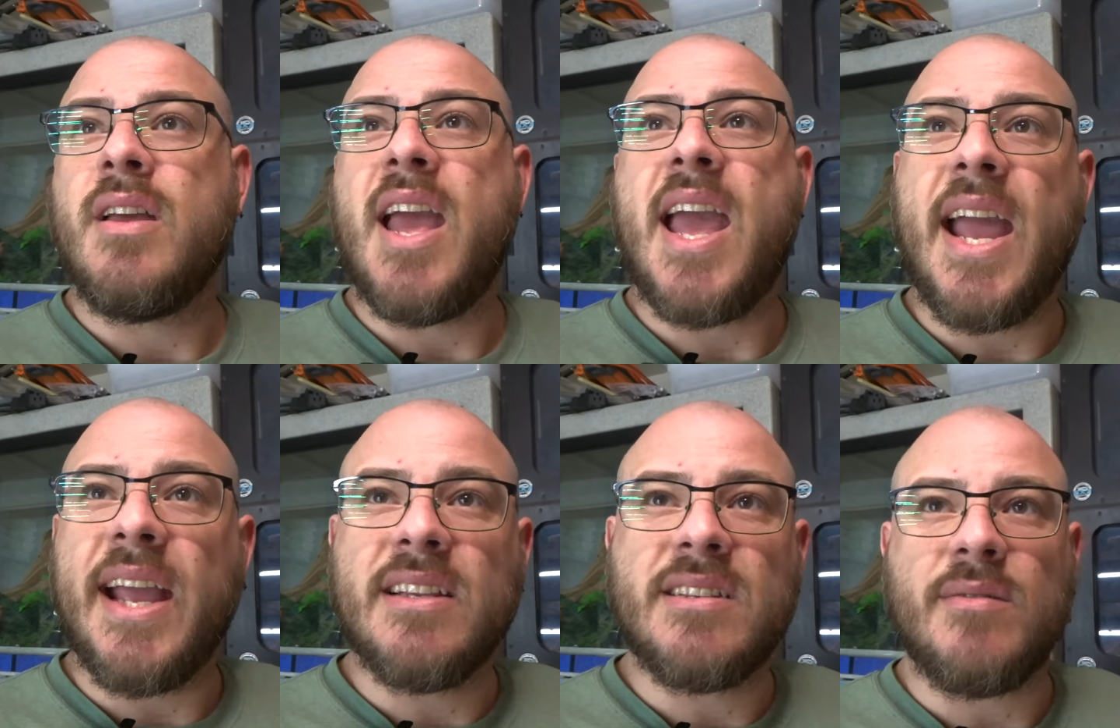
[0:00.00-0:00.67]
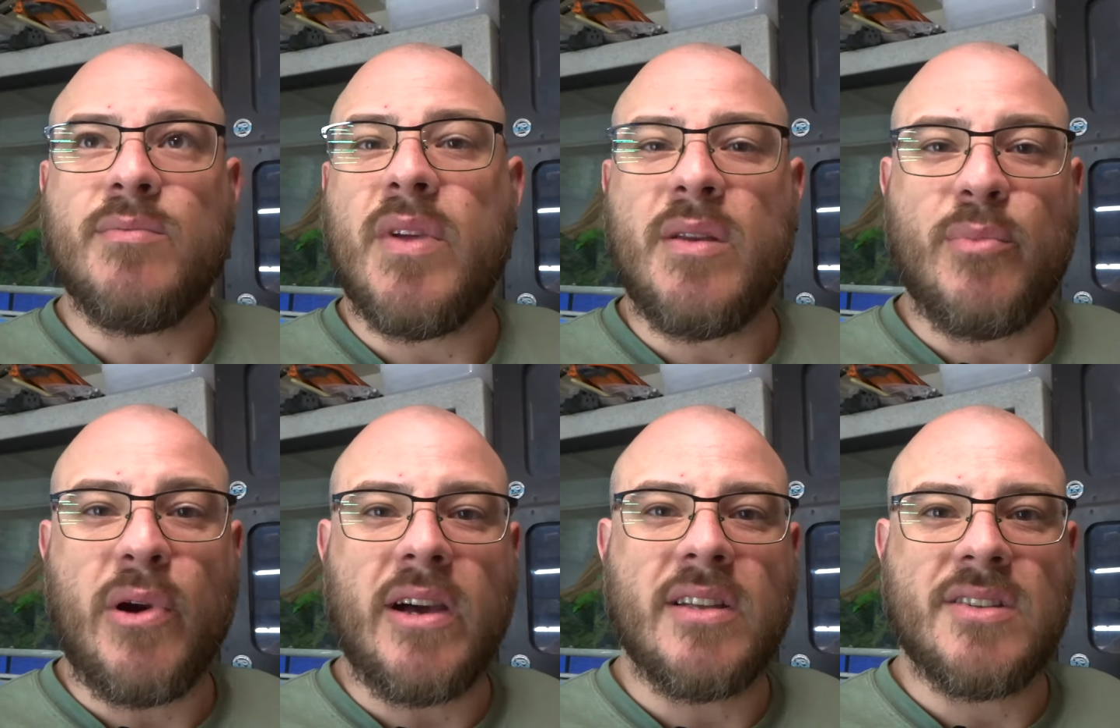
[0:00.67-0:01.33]
eggs and, and
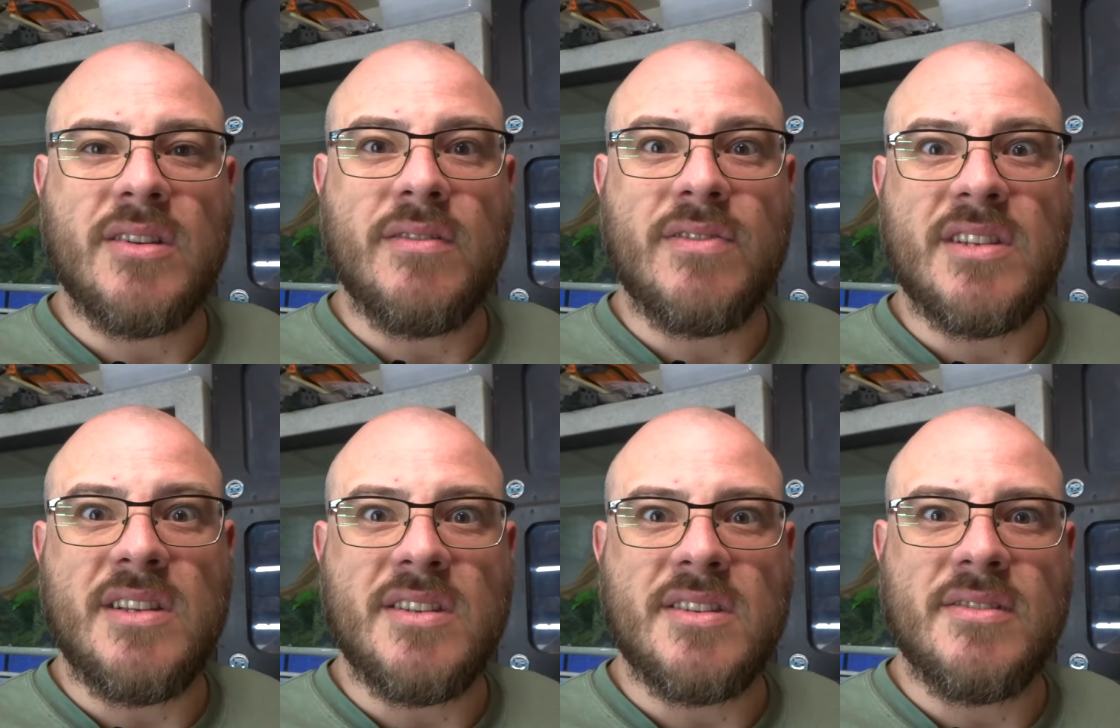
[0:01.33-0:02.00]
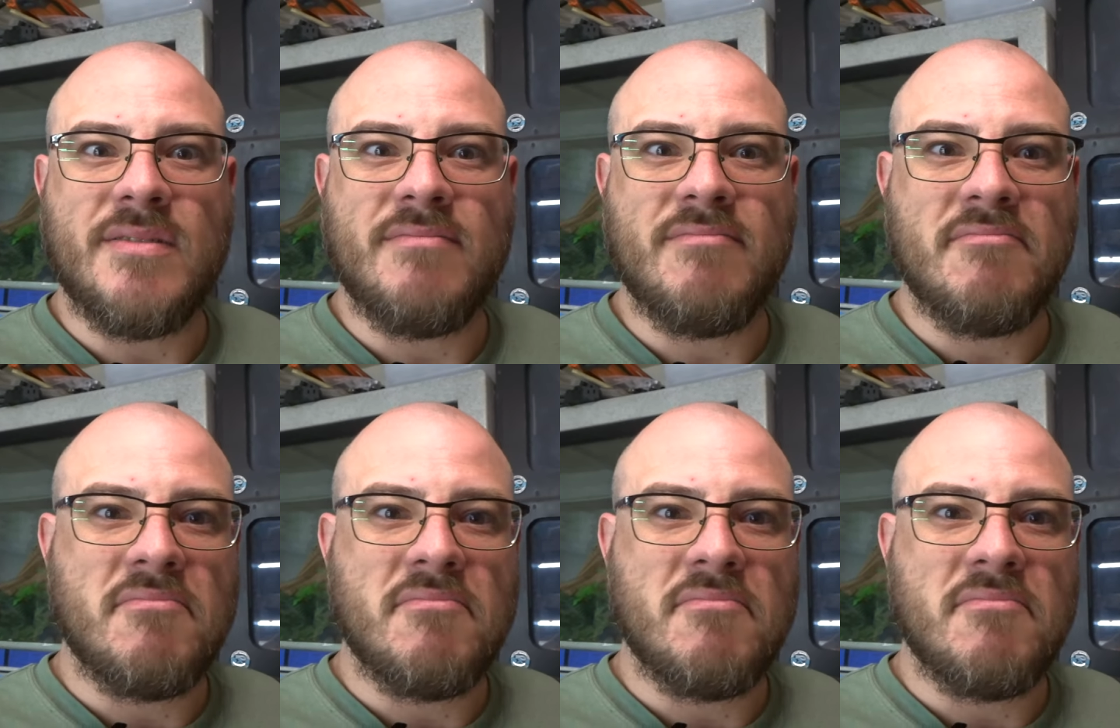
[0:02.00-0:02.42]
positive season,